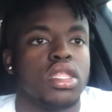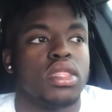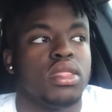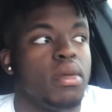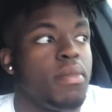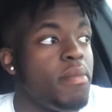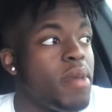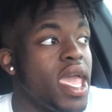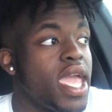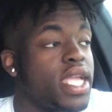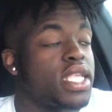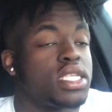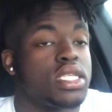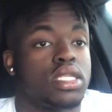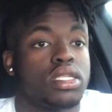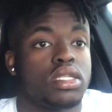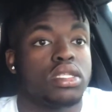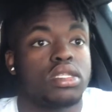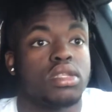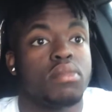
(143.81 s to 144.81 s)
the
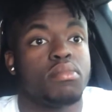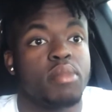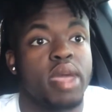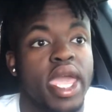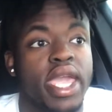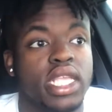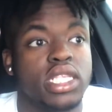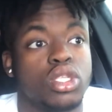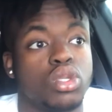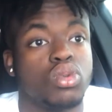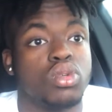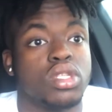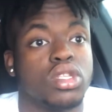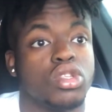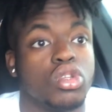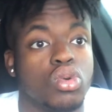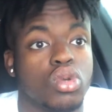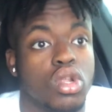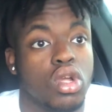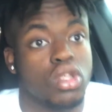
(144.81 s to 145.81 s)
max you
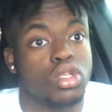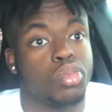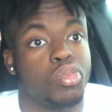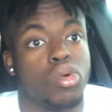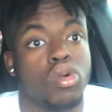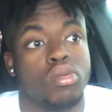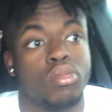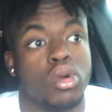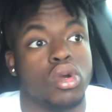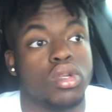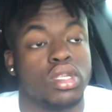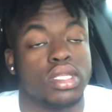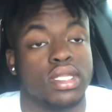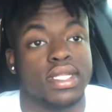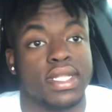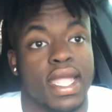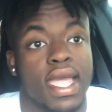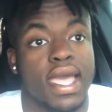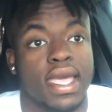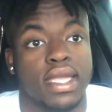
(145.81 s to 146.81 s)
can do it on sport mode is
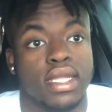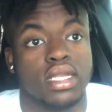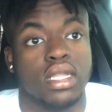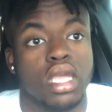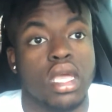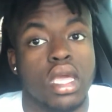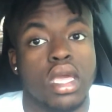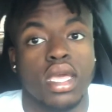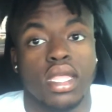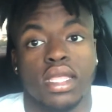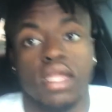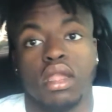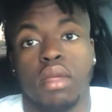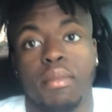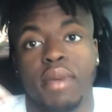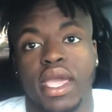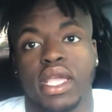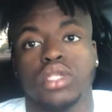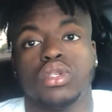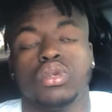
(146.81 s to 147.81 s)
9, then
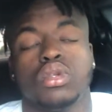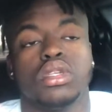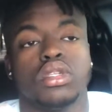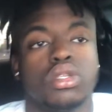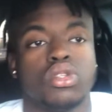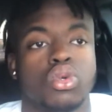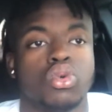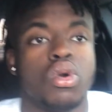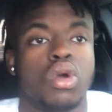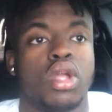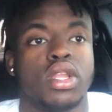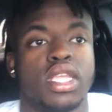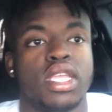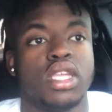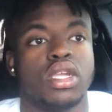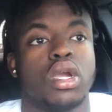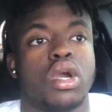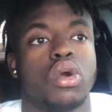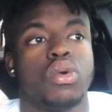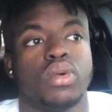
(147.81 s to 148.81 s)
the max you can do on
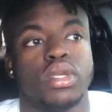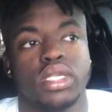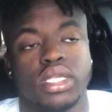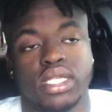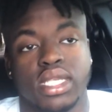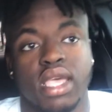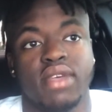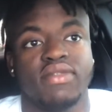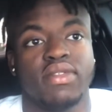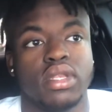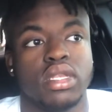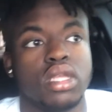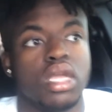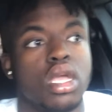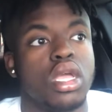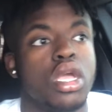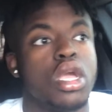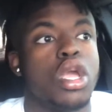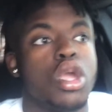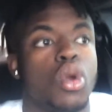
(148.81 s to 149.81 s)
eco is
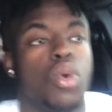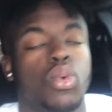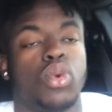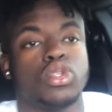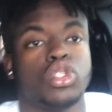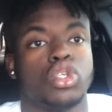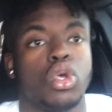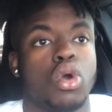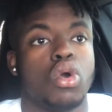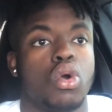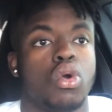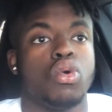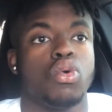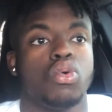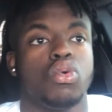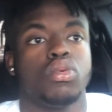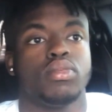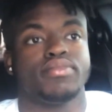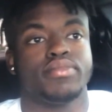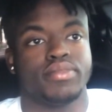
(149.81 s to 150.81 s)
7. So
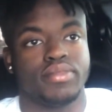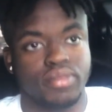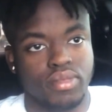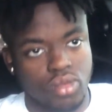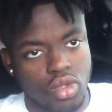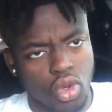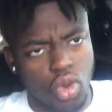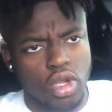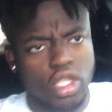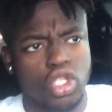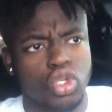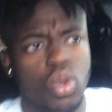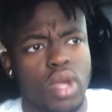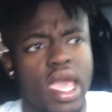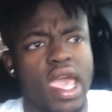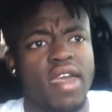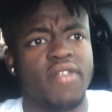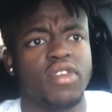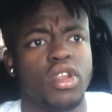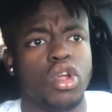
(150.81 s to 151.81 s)
once you
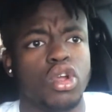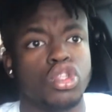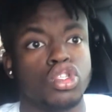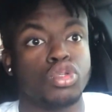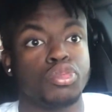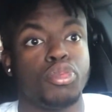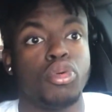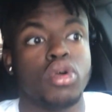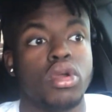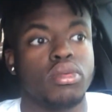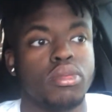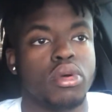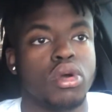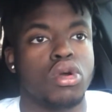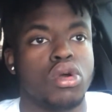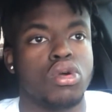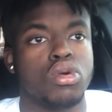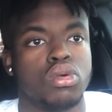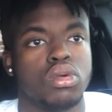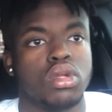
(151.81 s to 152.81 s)
have it on sport
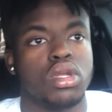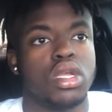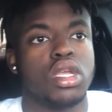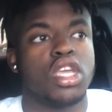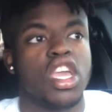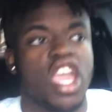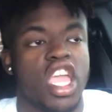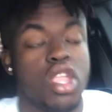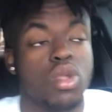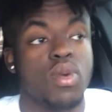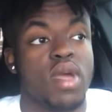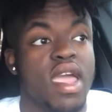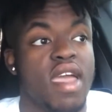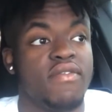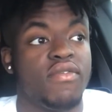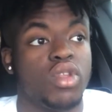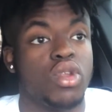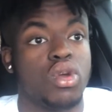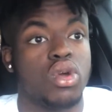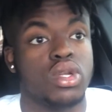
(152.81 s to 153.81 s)
mode and you
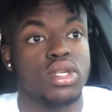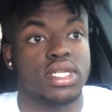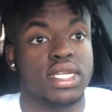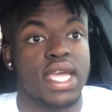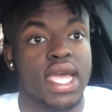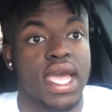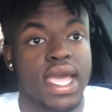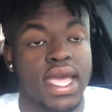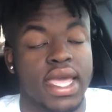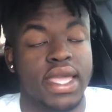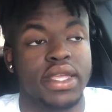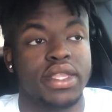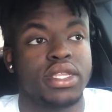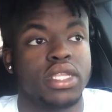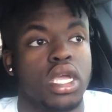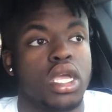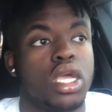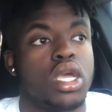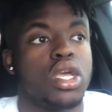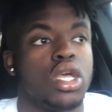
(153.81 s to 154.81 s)
have it on 9,
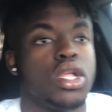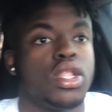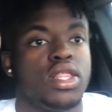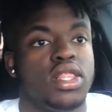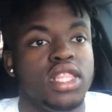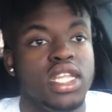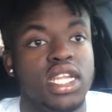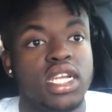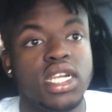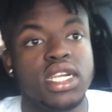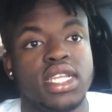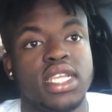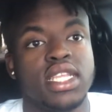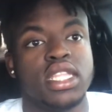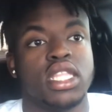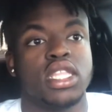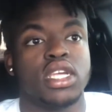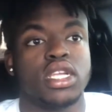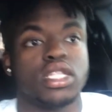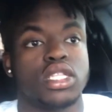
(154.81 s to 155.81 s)
literally
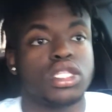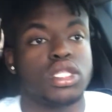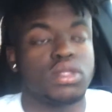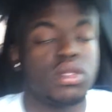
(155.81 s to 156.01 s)
the